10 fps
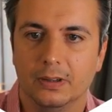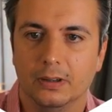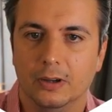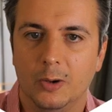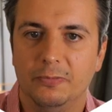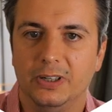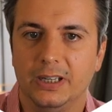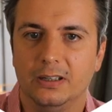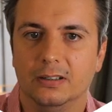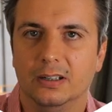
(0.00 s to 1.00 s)

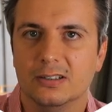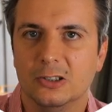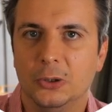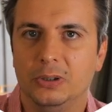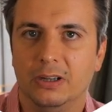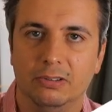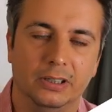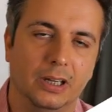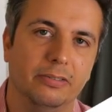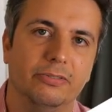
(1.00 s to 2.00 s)
hopefully it is low level
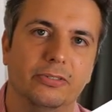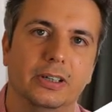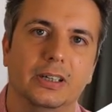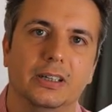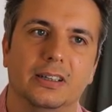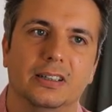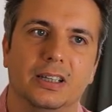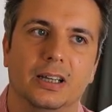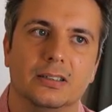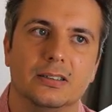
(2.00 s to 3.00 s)
enough
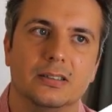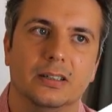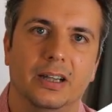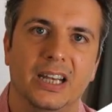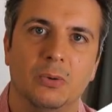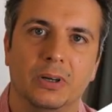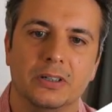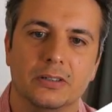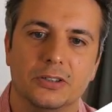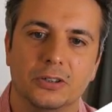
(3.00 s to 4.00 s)
that anyone
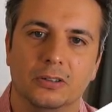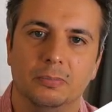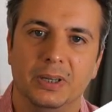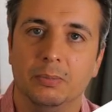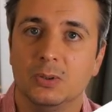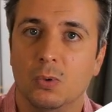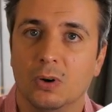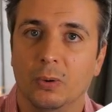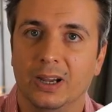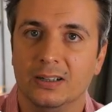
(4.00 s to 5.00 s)
should be able to walk
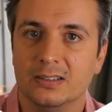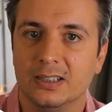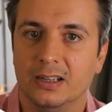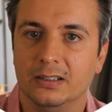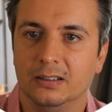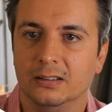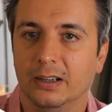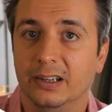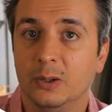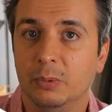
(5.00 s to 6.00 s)
away understanding a
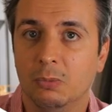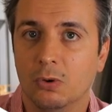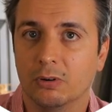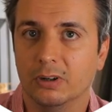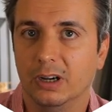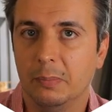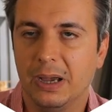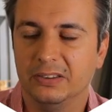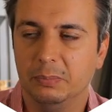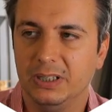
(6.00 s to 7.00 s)
little bit more
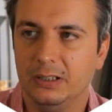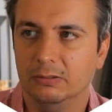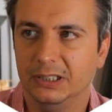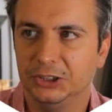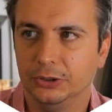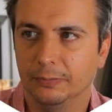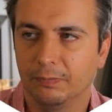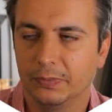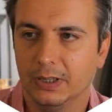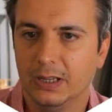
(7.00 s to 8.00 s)
about the PE ratio.
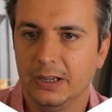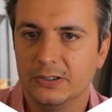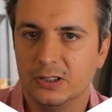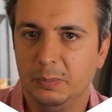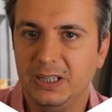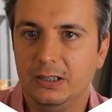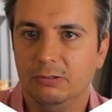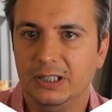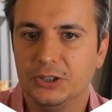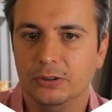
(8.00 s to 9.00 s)
So the PE
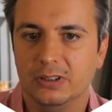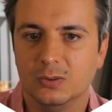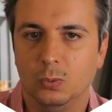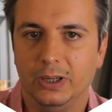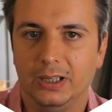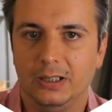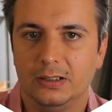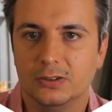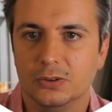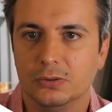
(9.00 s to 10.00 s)
ratio is a way
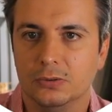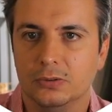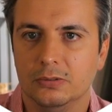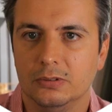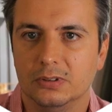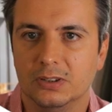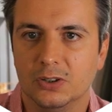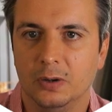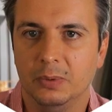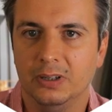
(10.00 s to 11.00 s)
to
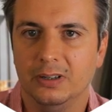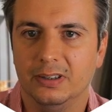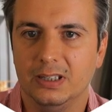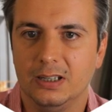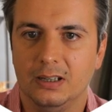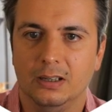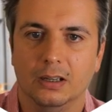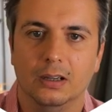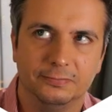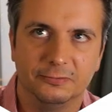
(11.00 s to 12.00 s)
determine the
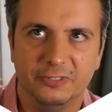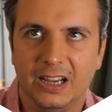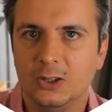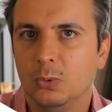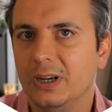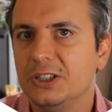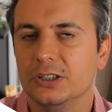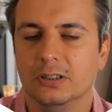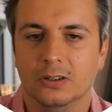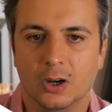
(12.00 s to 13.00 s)

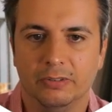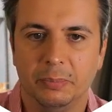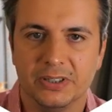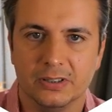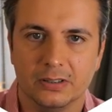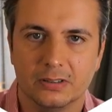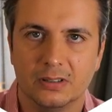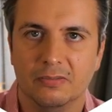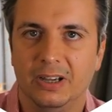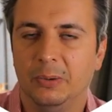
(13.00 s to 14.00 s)
valuation of a business,
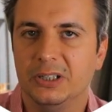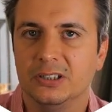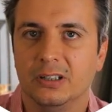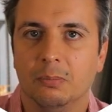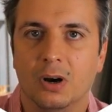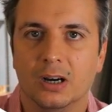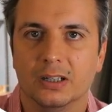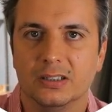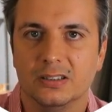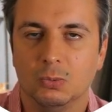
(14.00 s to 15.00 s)
the valuation that a
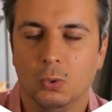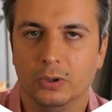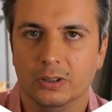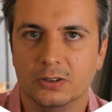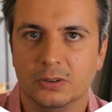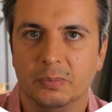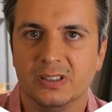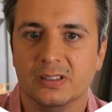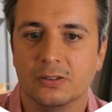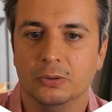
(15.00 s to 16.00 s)
market has awarded to a
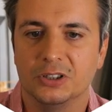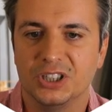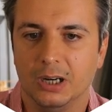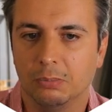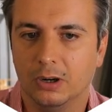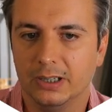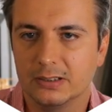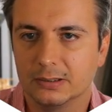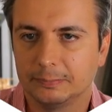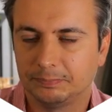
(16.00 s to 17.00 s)
business through its share
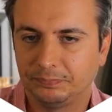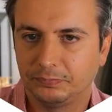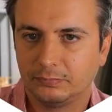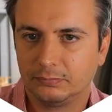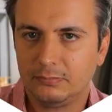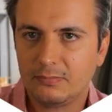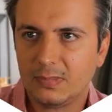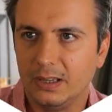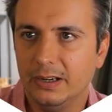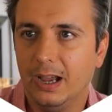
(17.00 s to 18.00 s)
price.
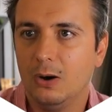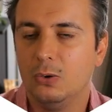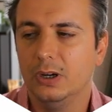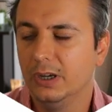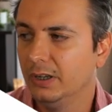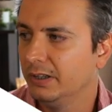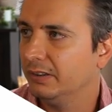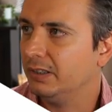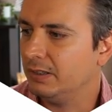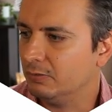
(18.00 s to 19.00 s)
Now,
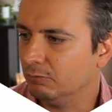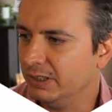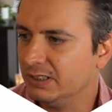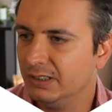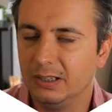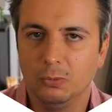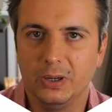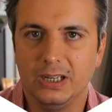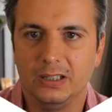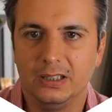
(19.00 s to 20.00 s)
the reason that
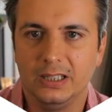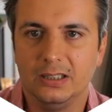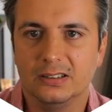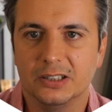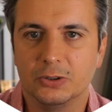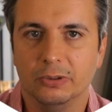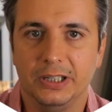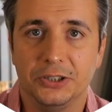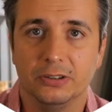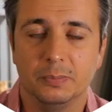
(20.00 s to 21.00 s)
we need such a
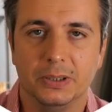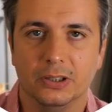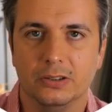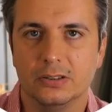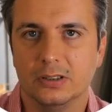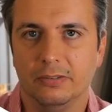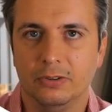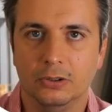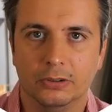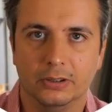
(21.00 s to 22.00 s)
ratio is because if you
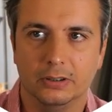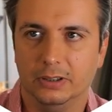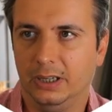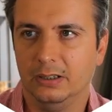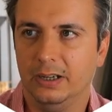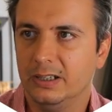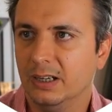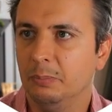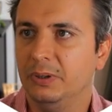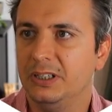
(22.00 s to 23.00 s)
look at a
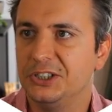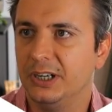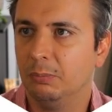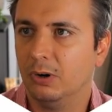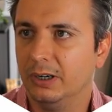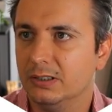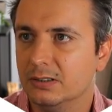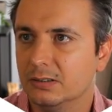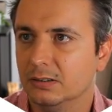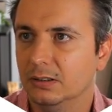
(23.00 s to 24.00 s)
company's share
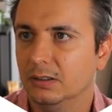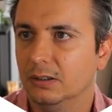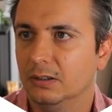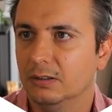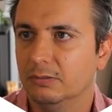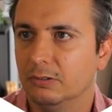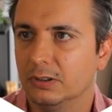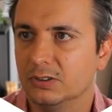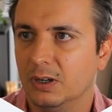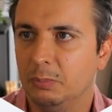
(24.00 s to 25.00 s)
price, for
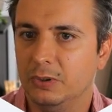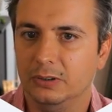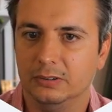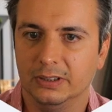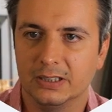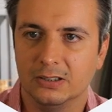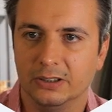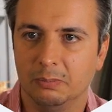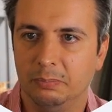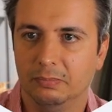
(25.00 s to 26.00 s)
example, let's look
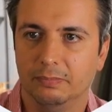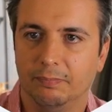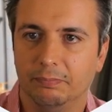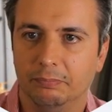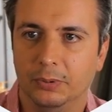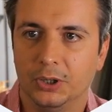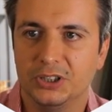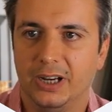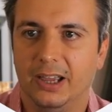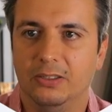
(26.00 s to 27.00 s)
at
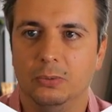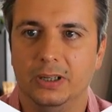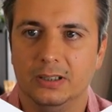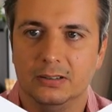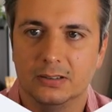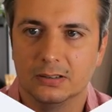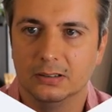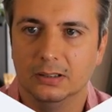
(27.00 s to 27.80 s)
Berkshire Hathaway's